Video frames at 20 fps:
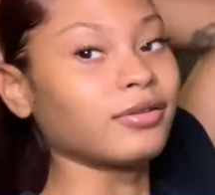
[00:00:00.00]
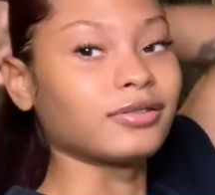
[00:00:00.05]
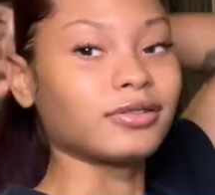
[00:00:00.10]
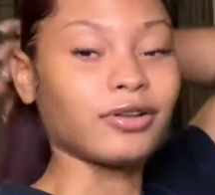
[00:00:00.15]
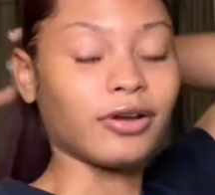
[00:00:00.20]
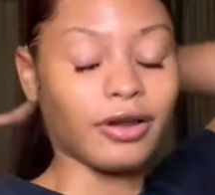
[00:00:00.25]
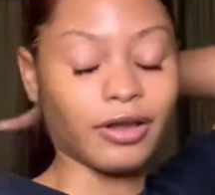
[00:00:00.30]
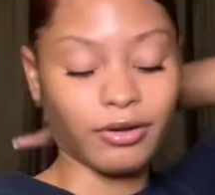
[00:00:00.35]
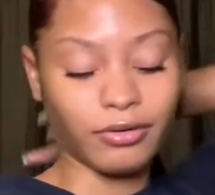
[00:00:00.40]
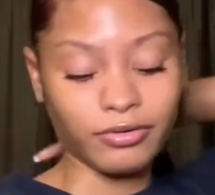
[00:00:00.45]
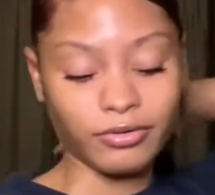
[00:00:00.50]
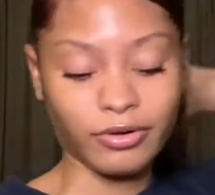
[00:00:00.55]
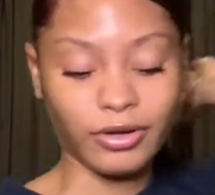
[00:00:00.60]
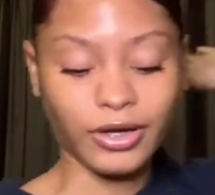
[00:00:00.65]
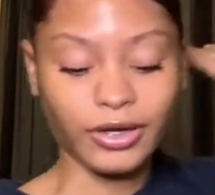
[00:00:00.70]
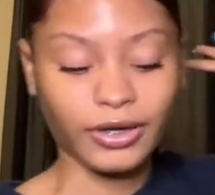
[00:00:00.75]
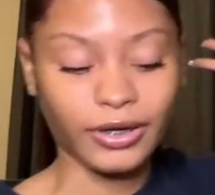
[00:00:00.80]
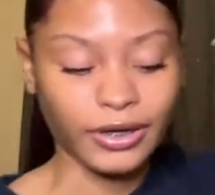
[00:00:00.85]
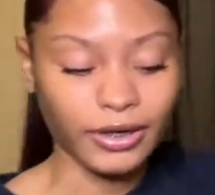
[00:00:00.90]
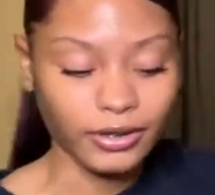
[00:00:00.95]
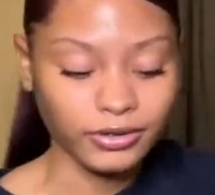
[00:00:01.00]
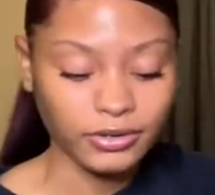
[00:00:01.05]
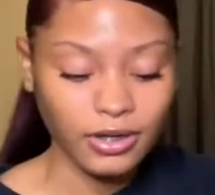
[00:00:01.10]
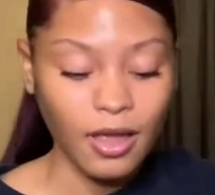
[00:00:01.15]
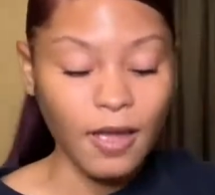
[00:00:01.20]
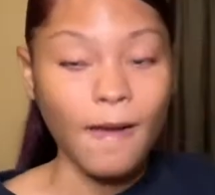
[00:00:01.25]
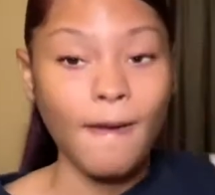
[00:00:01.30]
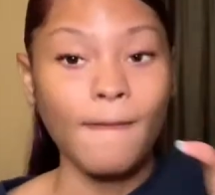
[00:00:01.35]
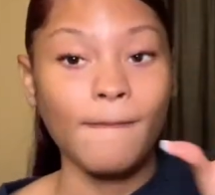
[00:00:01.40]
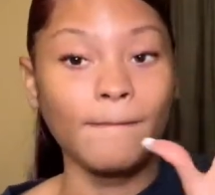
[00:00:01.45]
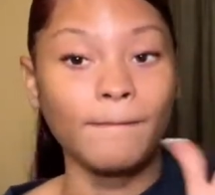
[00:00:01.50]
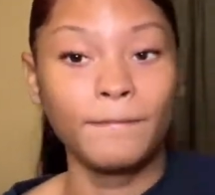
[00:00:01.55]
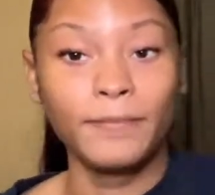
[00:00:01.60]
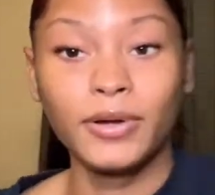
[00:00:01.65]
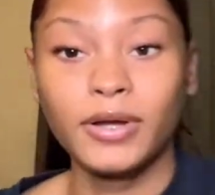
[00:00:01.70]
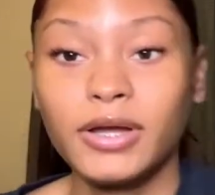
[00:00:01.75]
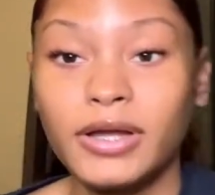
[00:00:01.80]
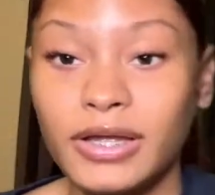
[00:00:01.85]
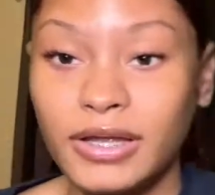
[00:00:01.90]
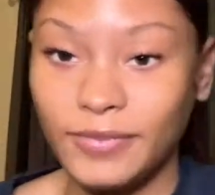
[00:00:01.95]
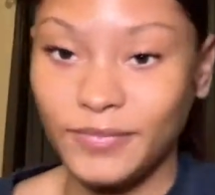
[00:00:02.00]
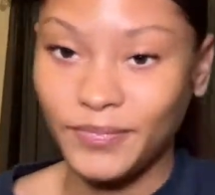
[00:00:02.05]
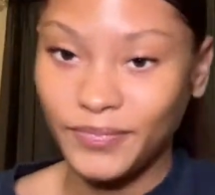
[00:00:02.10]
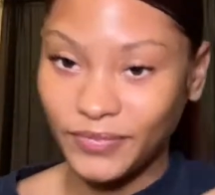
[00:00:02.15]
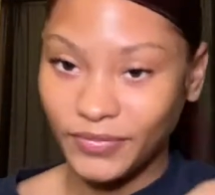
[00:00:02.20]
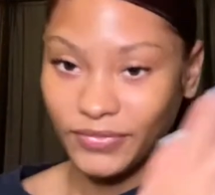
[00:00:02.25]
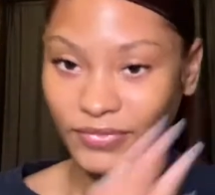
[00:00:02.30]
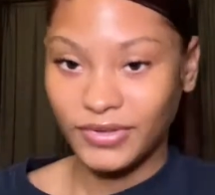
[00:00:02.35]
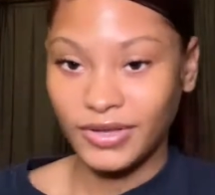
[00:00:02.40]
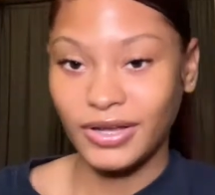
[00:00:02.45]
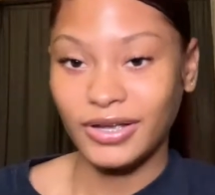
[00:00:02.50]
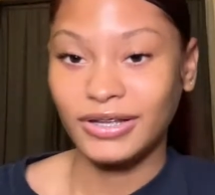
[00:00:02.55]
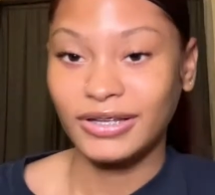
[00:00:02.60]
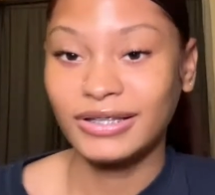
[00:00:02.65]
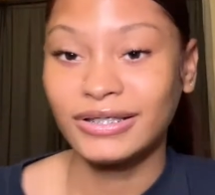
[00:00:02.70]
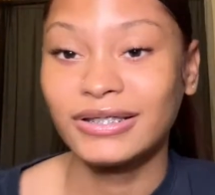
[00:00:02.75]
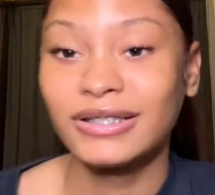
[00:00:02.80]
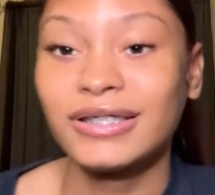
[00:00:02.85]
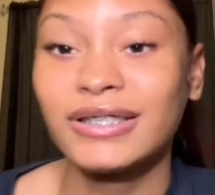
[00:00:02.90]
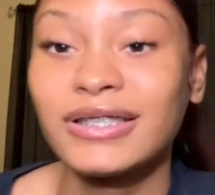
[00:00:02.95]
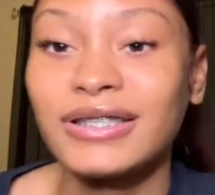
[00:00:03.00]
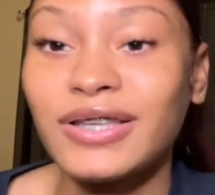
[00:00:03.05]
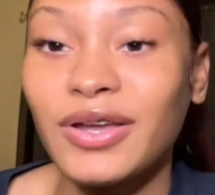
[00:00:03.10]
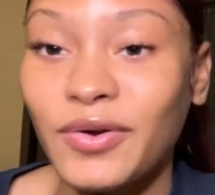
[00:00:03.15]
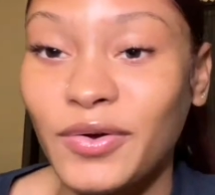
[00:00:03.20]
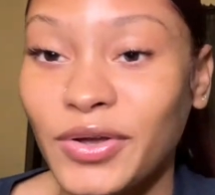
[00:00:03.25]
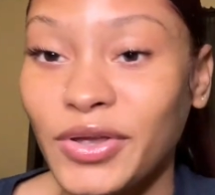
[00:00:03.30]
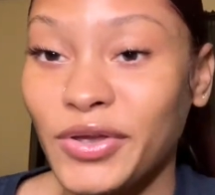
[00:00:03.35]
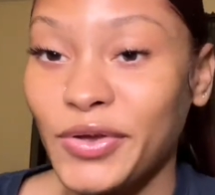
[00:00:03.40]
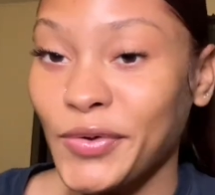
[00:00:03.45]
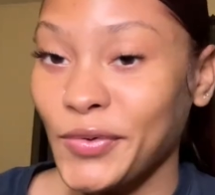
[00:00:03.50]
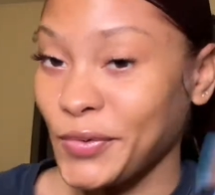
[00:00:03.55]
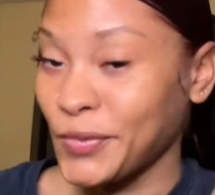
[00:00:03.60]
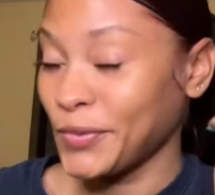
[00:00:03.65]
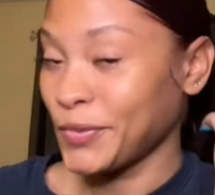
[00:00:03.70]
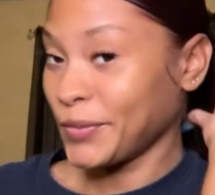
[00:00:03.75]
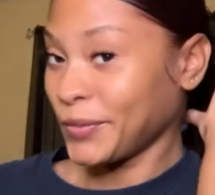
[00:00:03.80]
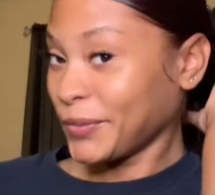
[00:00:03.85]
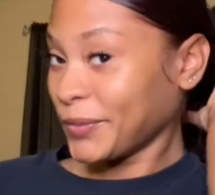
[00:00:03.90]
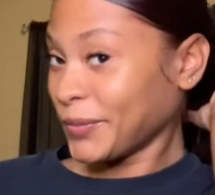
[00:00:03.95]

sorry, I don't know how to act, but yeah, it's so cute.